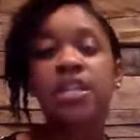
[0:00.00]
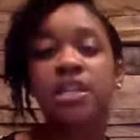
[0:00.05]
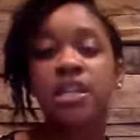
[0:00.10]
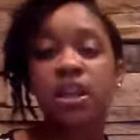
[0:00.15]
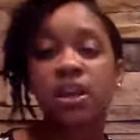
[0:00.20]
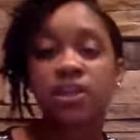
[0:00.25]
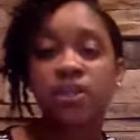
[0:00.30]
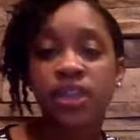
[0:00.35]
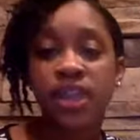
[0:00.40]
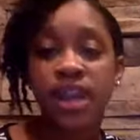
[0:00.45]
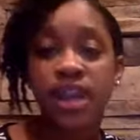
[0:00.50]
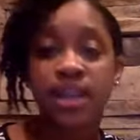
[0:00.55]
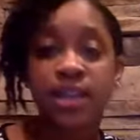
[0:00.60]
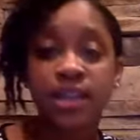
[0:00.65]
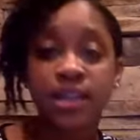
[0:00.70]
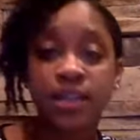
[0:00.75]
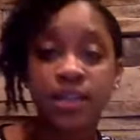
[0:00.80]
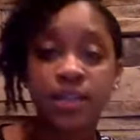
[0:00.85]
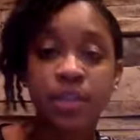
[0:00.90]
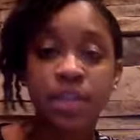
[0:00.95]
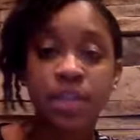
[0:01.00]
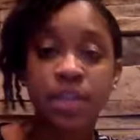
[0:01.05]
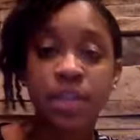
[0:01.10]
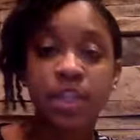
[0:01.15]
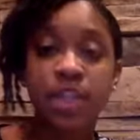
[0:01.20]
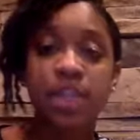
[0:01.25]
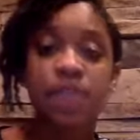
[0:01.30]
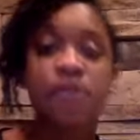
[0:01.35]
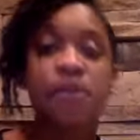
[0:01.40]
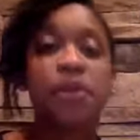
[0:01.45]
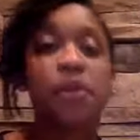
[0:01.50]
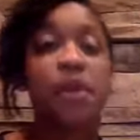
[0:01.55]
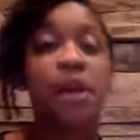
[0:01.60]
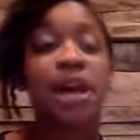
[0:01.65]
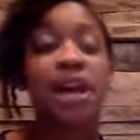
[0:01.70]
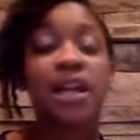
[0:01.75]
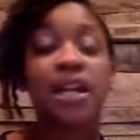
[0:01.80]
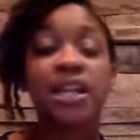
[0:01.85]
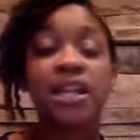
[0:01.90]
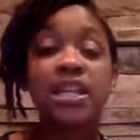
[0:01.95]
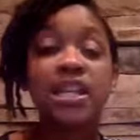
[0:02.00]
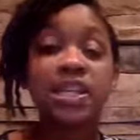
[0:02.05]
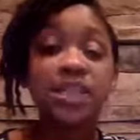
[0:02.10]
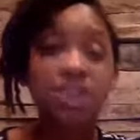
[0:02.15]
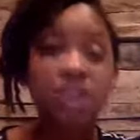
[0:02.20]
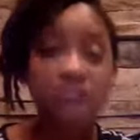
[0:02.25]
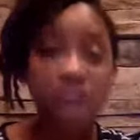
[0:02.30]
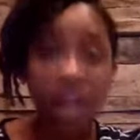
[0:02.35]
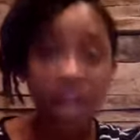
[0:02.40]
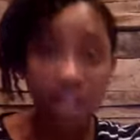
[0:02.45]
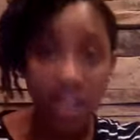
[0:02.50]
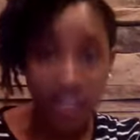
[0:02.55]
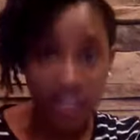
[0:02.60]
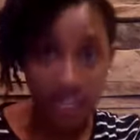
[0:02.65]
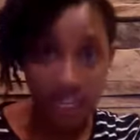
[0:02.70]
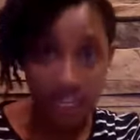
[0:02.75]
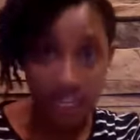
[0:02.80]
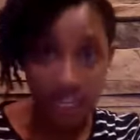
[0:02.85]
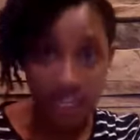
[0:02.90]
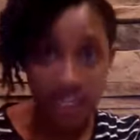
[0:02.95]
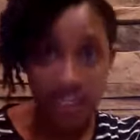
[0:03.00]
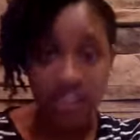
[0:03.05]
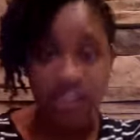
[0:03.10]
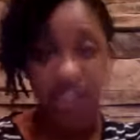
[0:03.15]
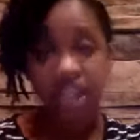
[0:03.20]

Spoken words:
So that's something to keep in mind. And these are all things